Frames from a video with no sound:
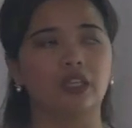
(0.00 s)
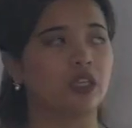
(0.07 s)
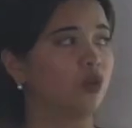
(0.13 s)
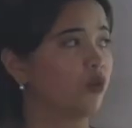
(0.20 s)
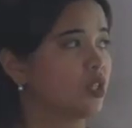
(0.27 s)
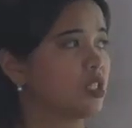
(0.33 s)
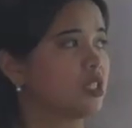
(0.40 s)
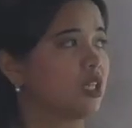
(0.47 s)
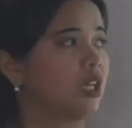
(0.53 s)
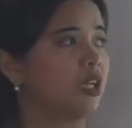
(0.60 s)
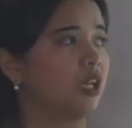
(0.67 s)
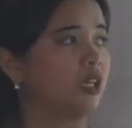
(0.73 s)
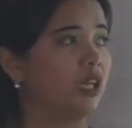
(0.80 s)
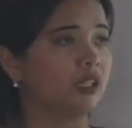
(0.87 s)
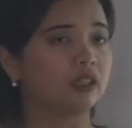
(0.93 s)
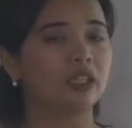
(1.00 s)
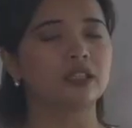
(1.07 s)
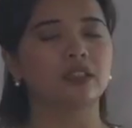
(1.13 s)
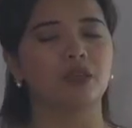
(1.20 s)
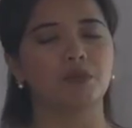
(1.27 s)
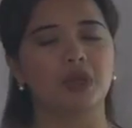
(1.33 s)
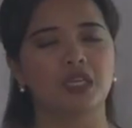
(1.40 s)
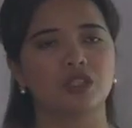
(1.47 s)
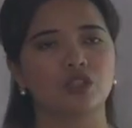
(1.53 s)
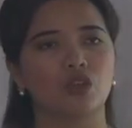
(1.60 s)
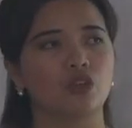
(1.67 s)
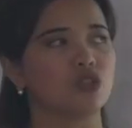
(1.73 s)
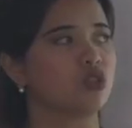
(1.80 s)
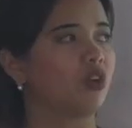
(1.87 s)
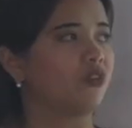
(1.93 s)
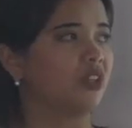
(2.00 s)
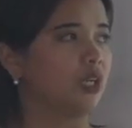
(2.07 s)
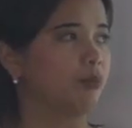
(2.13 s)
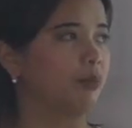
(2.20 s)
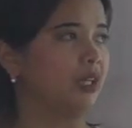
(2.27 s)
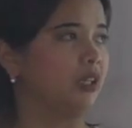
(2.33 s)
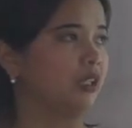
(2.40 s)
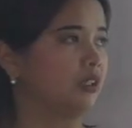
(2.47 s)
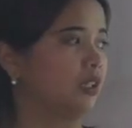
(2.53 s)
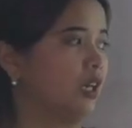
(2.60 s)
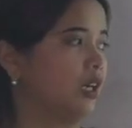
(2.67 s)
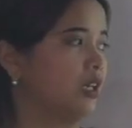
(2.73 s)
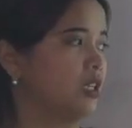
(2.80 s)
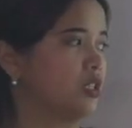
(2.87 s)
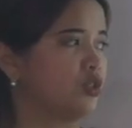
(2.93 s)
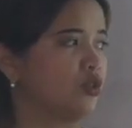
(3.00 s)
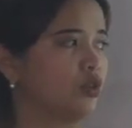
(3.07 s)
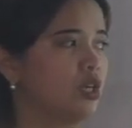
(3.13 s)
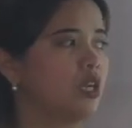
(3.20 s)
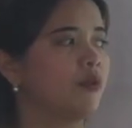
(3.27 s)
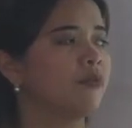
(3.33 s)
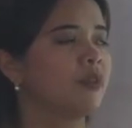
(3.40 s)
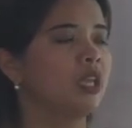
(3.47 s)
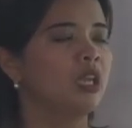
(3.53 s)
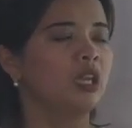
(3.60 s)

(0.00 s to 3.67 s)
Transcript: linguistic, and ethnic dimensions of Philippine literary history.